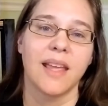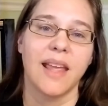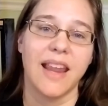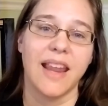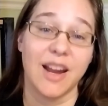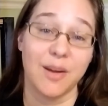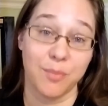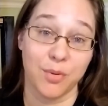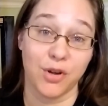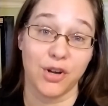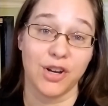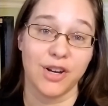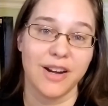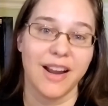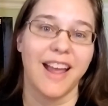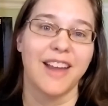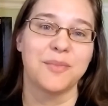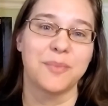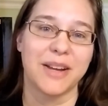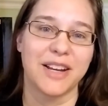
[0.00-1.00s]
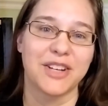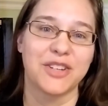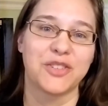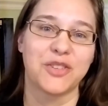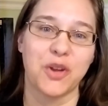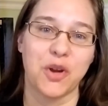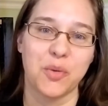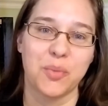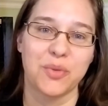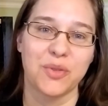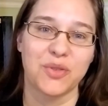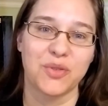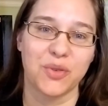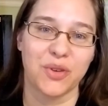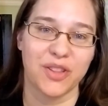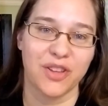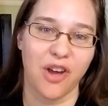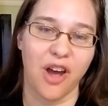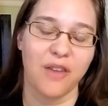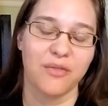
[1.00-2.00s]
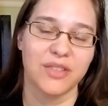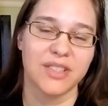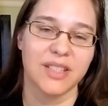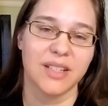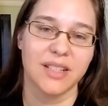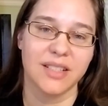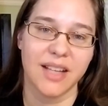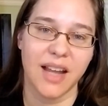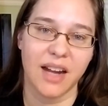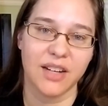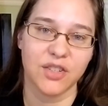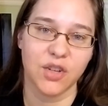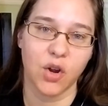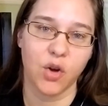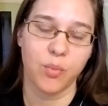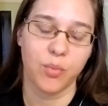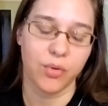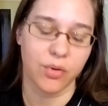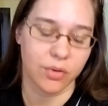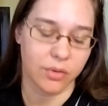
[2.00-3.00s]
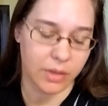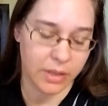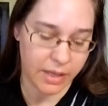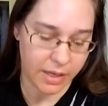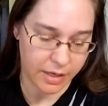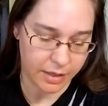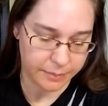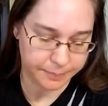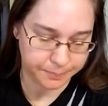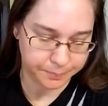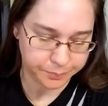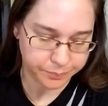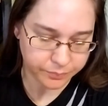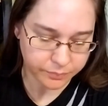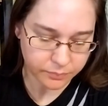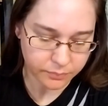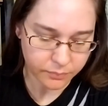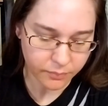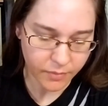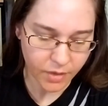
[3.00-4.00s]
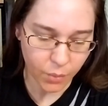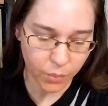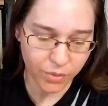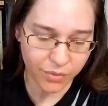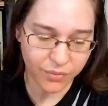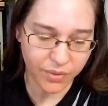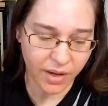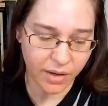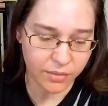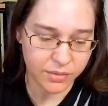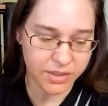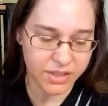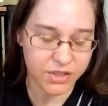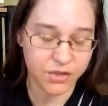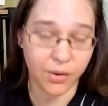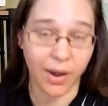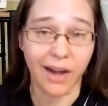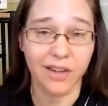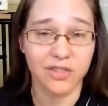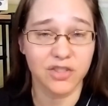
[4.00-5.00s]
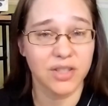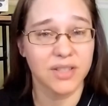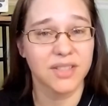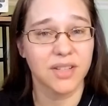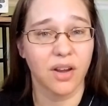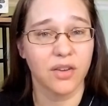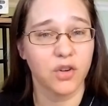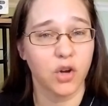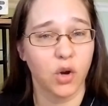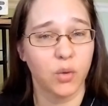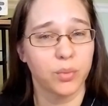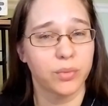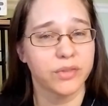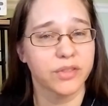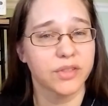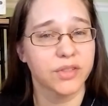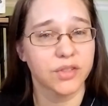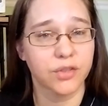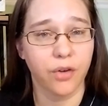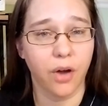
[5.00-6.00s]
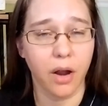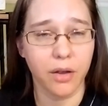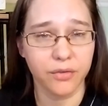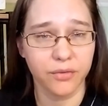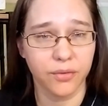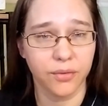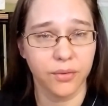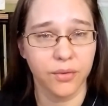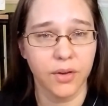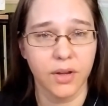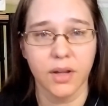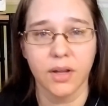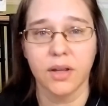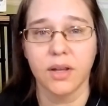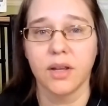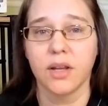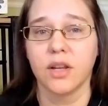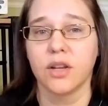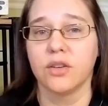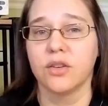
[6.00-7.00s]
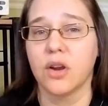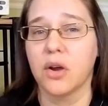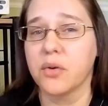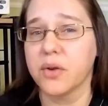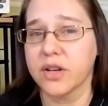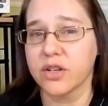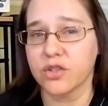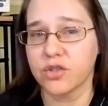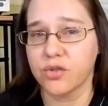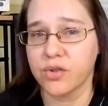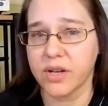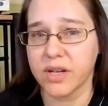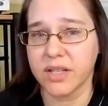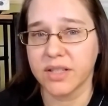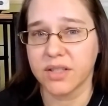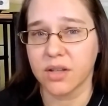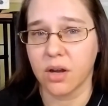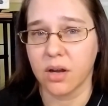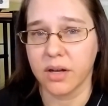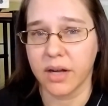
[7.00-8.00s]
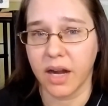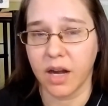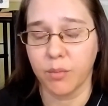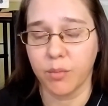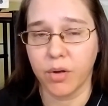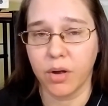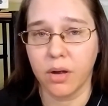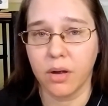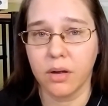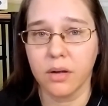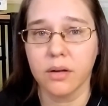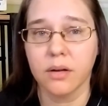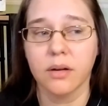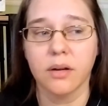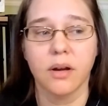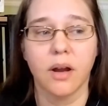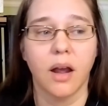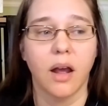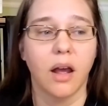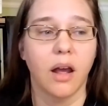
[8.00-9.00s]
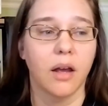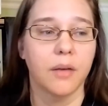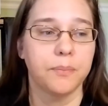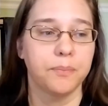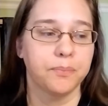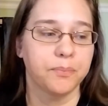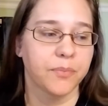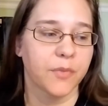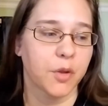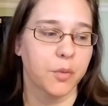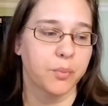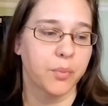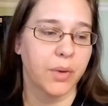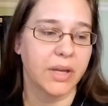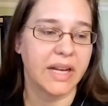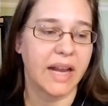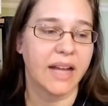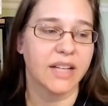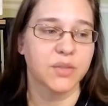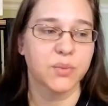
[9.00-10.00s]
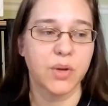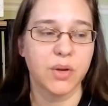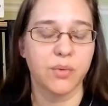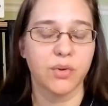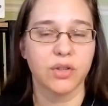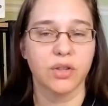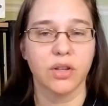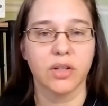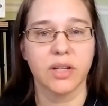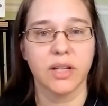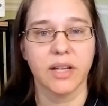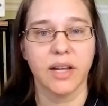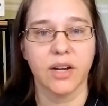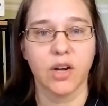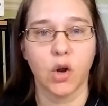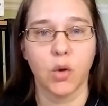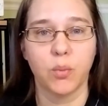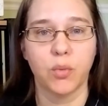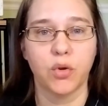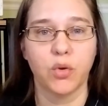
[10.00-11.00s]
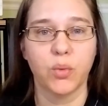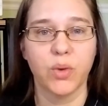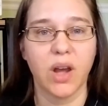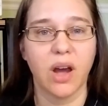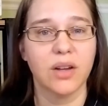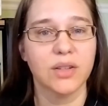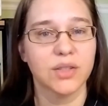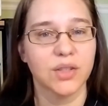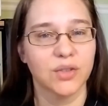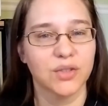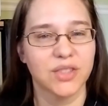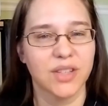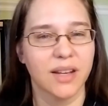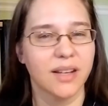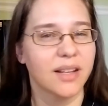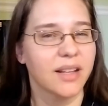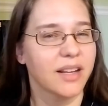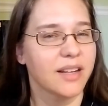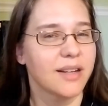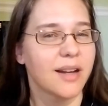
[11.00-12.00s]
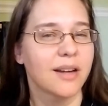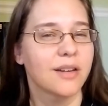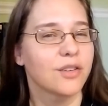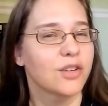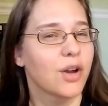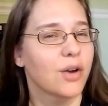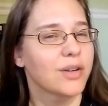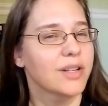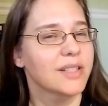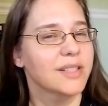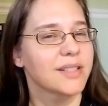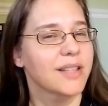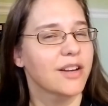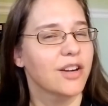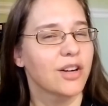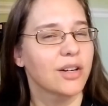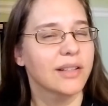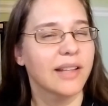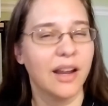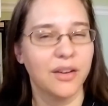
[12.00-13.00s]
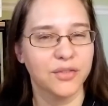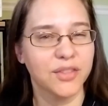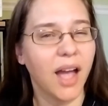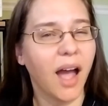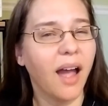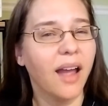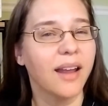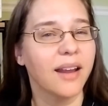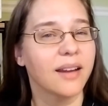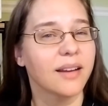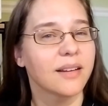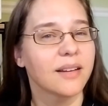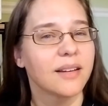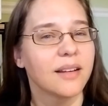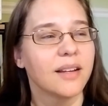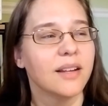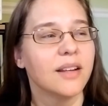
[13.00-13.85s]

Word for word: Amber had managed to open the door of the office and attacked Opal. Um, we found scratches on Opal's scruff, no injuries on Amber, um, but as we were looking at Opal, we also suddenly no noticed that her left eye